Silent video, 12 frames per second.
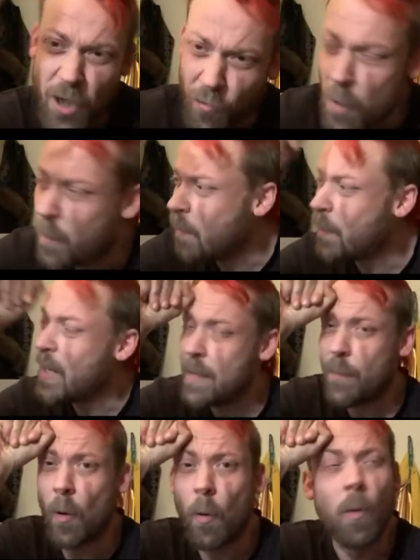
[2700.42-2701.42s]
group of
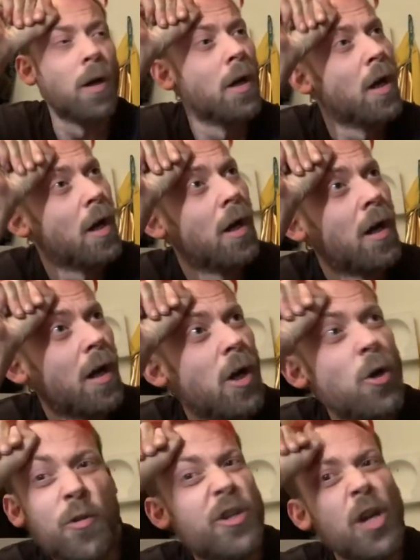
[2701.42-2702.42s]
people
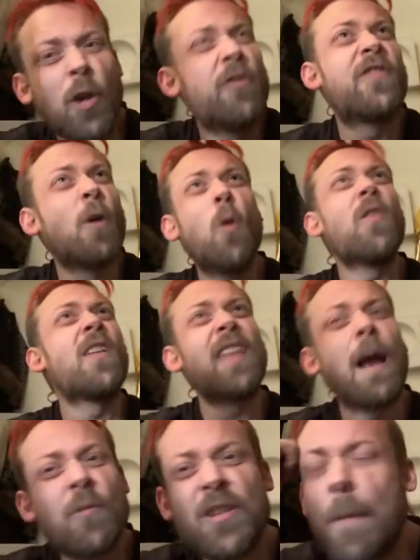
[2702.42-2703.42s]
who thought that
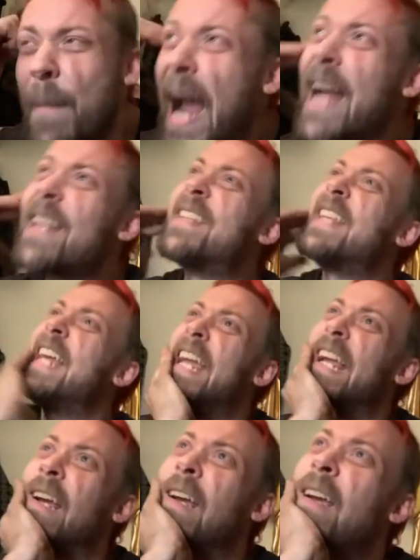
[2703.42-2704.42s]
that was a bad
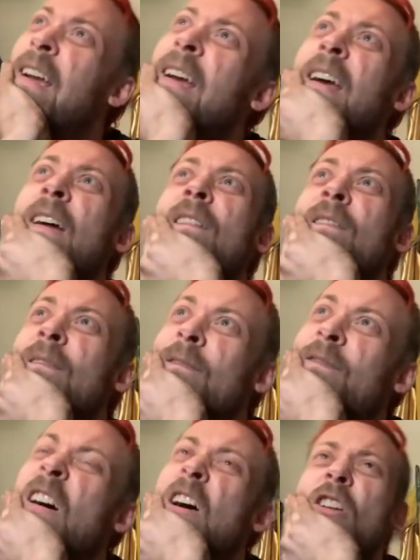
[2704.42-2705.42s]
thing.
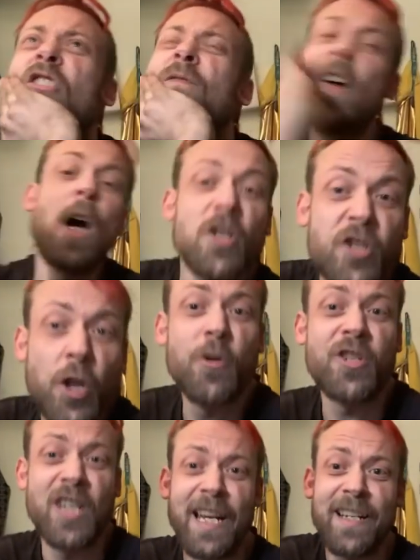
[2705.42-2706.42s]
Virtue
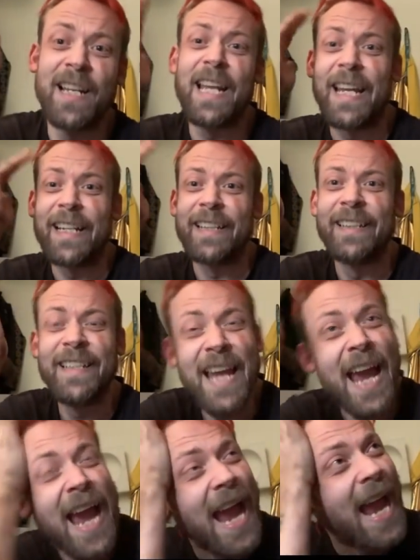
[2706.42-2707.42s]
signalling.
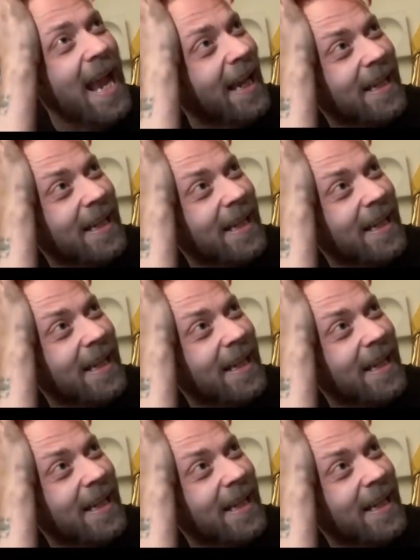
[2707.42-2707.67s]
Yeah.